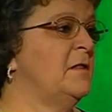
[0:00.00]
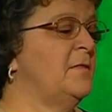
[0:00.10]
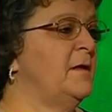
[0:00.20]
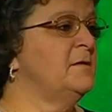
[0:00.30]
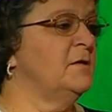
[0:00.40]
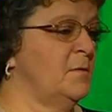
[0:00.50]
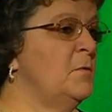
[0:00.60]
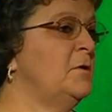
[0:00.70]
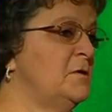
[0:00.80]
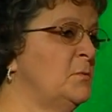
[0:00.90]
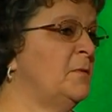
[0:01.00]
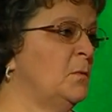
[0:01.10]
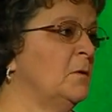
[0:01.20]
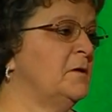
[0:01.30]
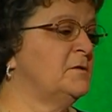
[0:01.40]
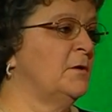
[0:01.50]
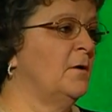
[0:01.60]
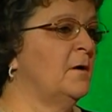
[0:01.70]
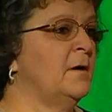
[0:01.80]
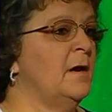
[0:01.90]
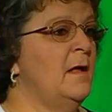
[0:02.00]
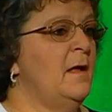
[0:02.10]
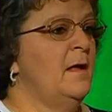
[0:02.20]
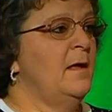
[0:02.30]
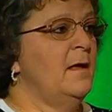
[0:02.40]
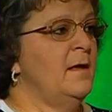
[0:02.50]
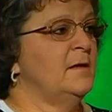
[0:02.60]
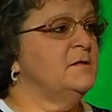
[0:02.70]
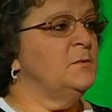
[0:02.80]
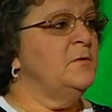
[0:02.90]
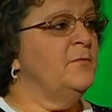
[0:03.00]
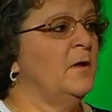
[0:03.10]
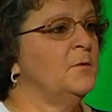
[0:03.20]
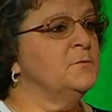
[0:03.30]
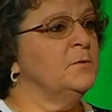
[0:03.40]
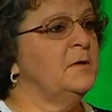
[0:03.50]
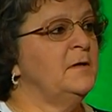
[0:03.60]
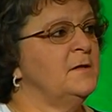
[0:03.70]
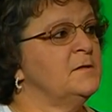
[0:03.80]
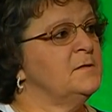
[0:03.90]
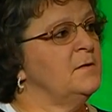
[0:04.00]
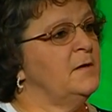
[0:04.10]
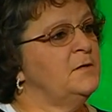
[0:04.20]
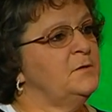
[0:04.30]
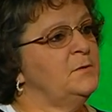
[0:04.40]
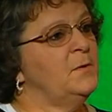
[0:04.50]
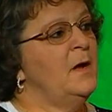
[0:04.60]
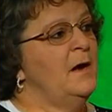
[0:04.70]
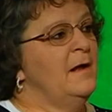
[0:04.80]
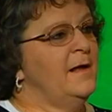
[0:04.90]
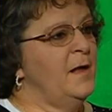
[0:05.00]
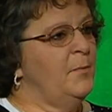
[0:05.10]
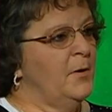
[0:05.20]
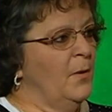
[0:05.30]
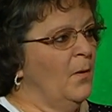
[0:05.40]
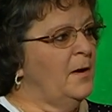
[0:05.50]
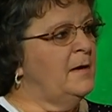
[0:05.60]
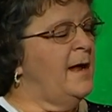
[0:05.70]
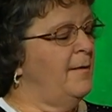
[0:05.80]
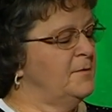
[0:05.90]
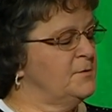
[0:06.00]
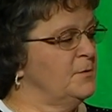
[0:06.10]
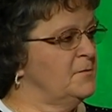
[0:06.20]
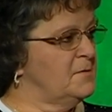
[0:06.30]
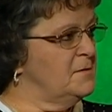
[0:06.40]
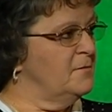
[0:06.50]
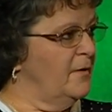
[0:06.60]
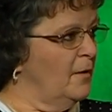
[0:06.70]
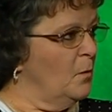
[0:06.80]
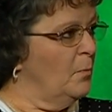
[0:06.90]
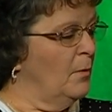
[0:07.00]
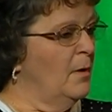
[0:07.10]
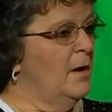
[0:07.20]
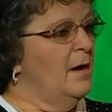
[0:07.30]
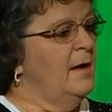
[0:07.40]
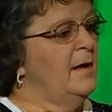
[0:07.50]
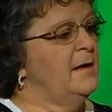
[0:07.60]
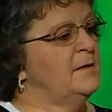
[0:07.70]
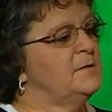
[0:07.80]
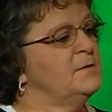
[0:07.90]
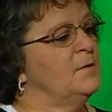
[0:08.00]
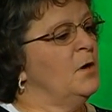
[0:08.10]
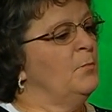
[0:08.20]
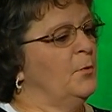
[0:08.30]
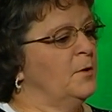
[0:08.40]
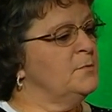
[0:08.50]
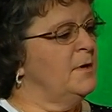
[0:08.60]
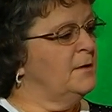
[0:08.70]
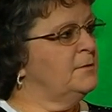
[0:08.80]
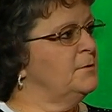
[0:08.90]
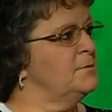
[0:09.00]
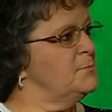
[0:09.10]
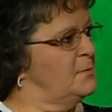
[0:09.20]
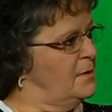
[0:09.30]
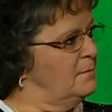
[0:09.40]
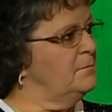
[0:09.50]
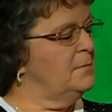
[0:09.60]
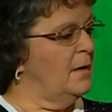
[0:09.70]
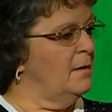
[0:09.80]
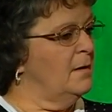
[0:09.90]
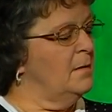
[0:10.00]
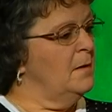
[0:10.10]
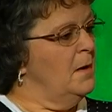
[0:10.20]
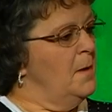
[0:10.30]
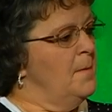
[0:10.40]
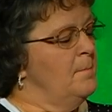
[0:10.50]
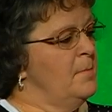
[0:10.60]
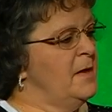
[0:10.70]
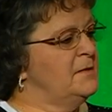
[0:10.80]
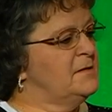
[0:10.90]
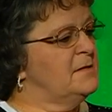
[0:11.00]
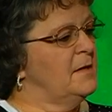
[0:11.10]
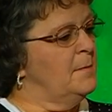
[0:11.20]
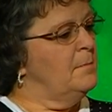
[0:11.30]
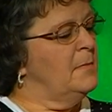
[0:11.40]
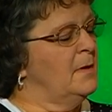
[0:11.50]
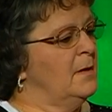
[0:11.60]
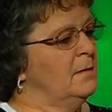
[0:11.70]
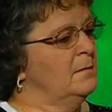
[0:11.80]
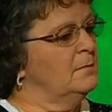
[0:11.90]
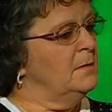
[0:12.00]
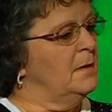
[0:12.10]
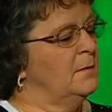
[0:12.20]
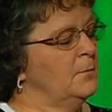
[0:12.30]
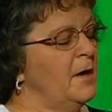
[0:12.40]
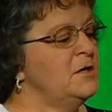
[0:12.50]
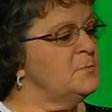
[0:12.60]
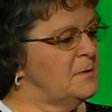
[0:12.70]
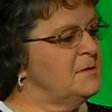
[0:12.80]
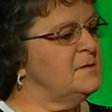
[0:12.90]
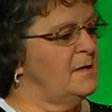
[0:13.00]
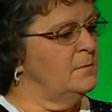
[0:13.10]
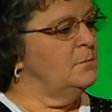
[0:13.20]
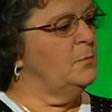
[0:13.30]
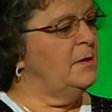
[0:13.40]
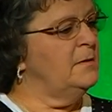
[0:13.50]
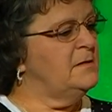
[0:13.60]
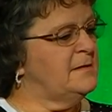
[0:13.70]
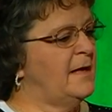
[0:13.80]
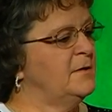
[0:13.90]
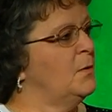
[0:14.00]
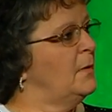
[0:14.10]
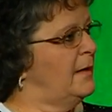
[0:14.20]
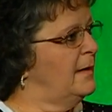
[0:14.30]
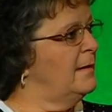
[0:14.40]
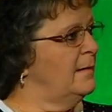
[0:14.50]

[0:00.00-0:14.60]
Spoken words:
and things. The community is the one that really started it. And so we felt it was really necessary to keep it going and have the services available. And so our board of directors, we made some arrangements, and we decided to go ahead